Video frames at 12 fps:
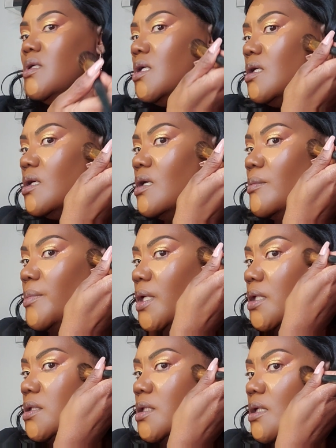then come
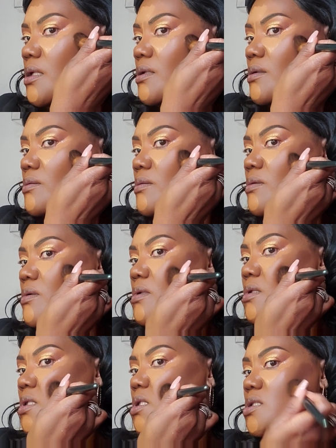back down
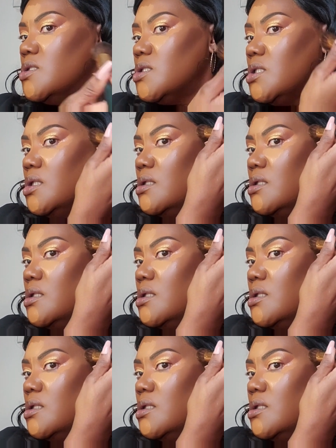this cheek.